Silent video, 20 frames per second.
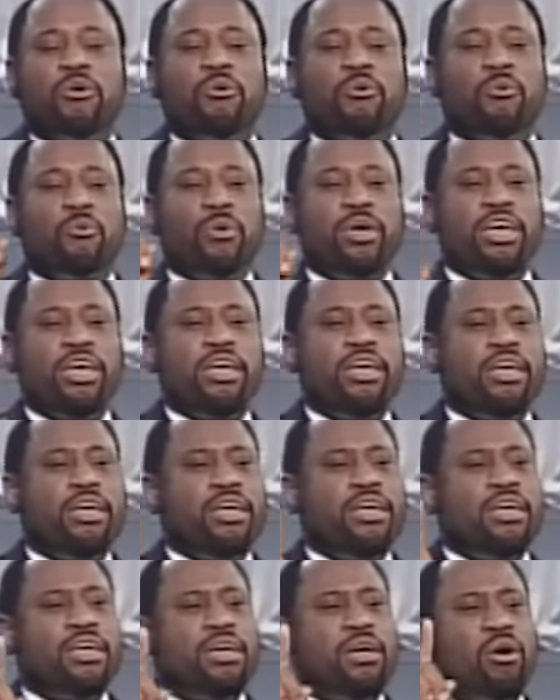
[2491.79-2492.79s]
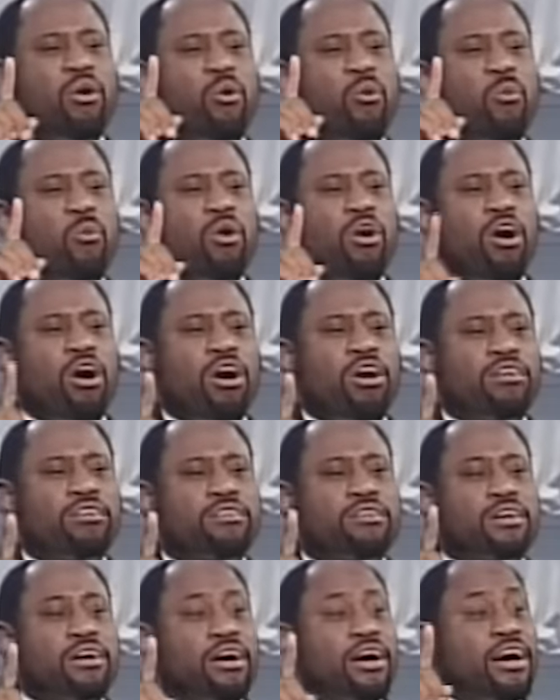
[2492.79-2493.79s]
we want
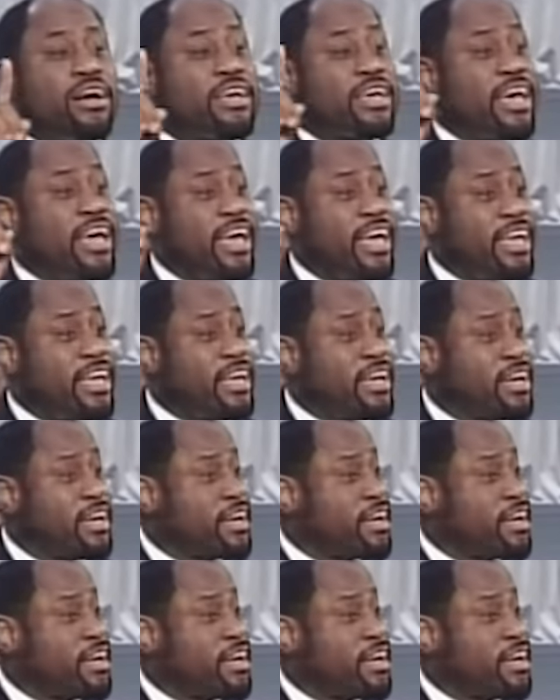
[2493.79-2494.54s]
a king.